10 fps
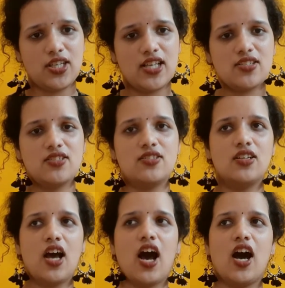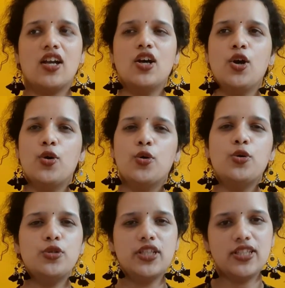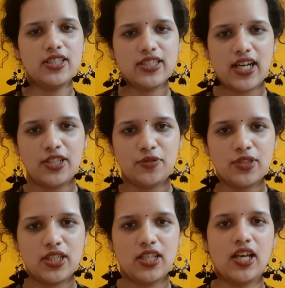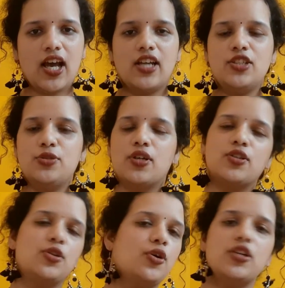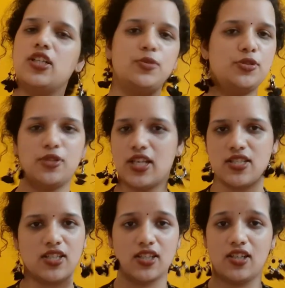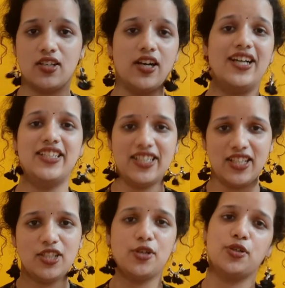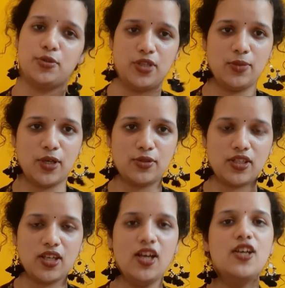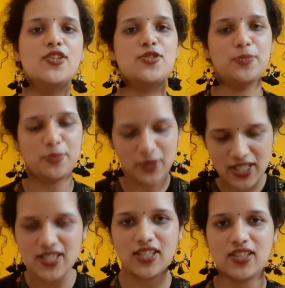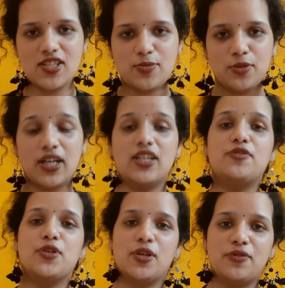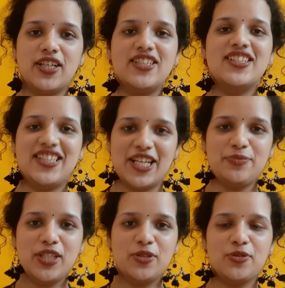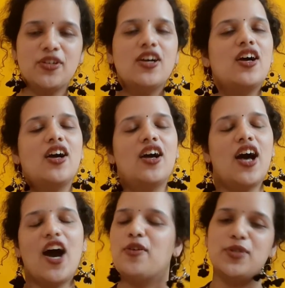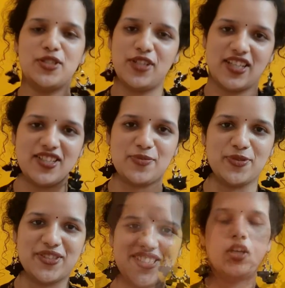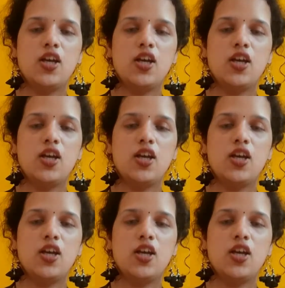she has written are who did it kind of a thing and you are not able to guess the killer until you're told about it. So please read this book and if you have read it, let me know how much you like this book.